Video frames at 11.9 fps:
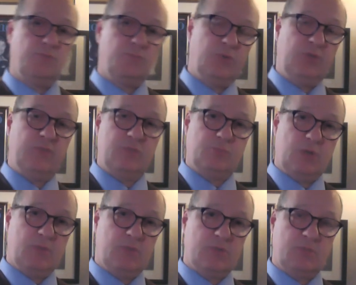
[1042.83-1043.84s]
previous
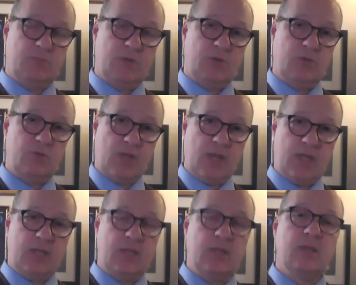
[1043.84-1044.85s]
Prime Minister Mario
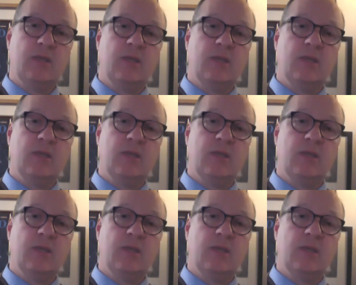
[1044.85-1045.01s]
Draghi